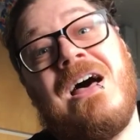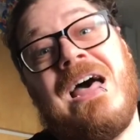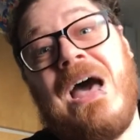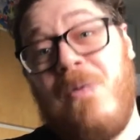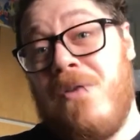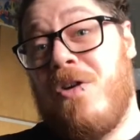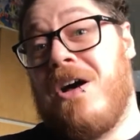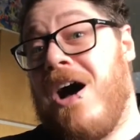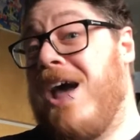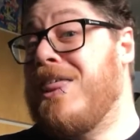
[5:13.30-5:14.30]

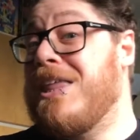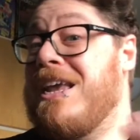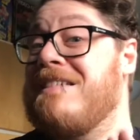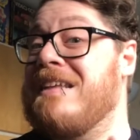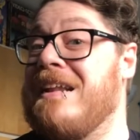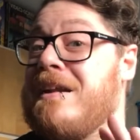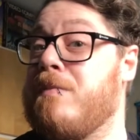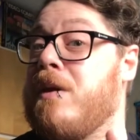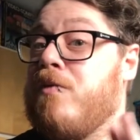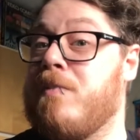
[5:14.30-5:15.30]
However, I think it's a
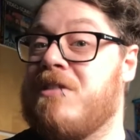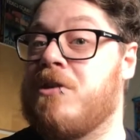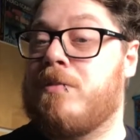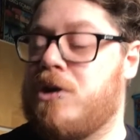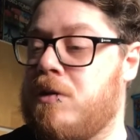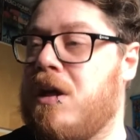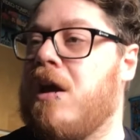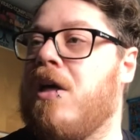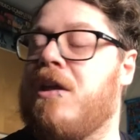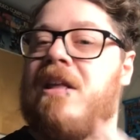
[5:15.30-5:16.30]
little bit of a missed
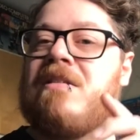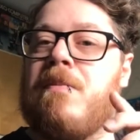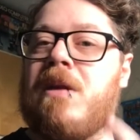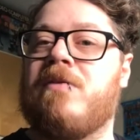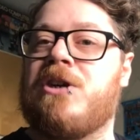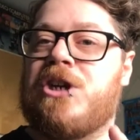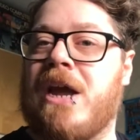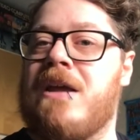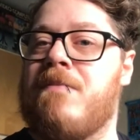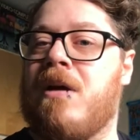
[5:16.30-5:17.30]
opportunity. I think it's a bit of a
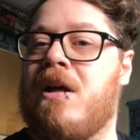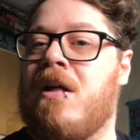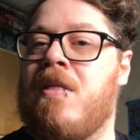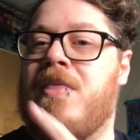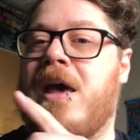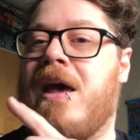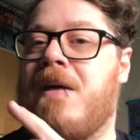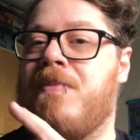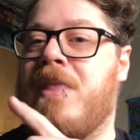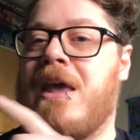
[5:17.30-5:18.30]
shame
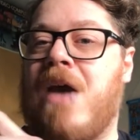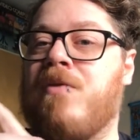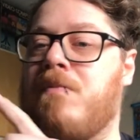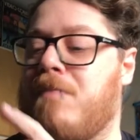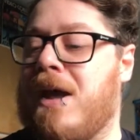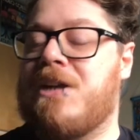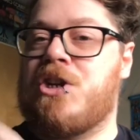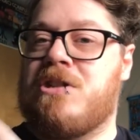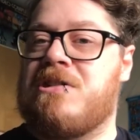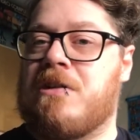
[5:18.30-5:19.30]
that they haven't
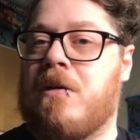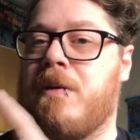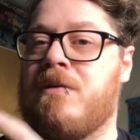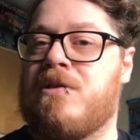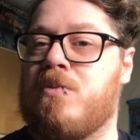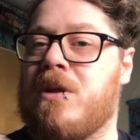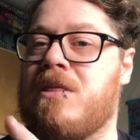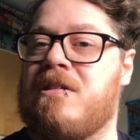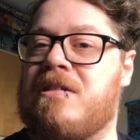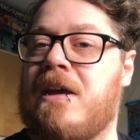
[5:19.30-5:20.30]
matched the Star Post
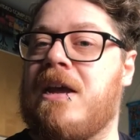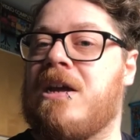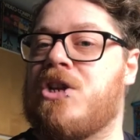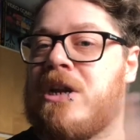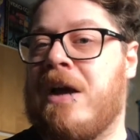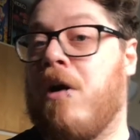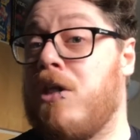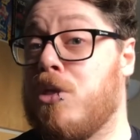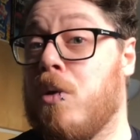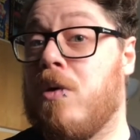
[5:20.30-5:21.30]
with the stage. Now,
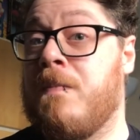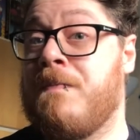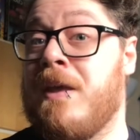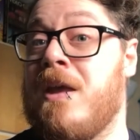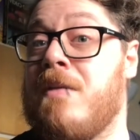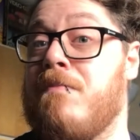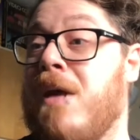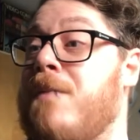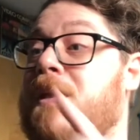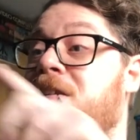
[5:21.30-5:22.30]
I thought
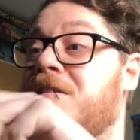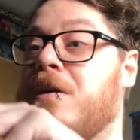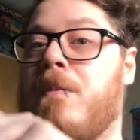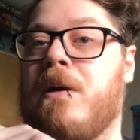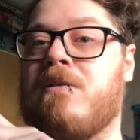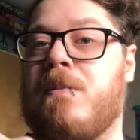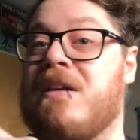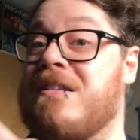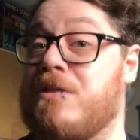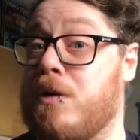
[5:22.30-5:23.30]
maybe this Star Post
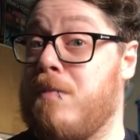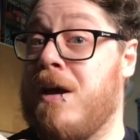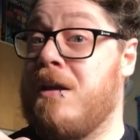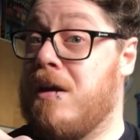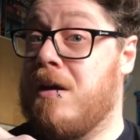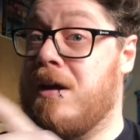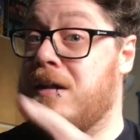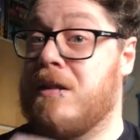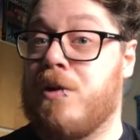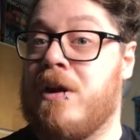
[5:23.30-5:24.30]
appears in Sonic Mania,
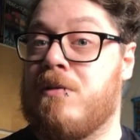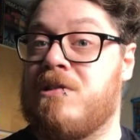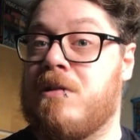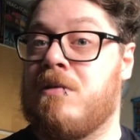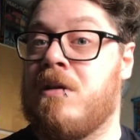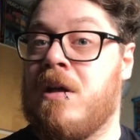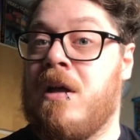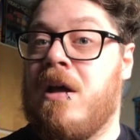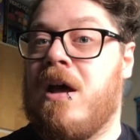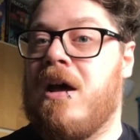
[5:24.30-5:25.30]
in the Green Hill Zone
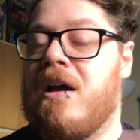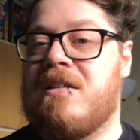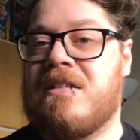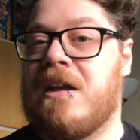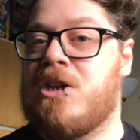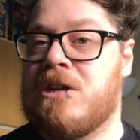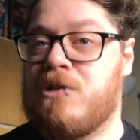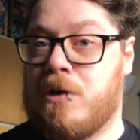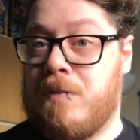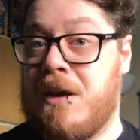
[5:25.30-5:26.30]
stage in
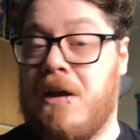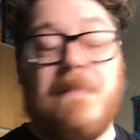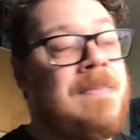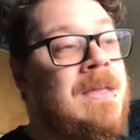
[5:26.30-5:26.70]
Sonic Mania.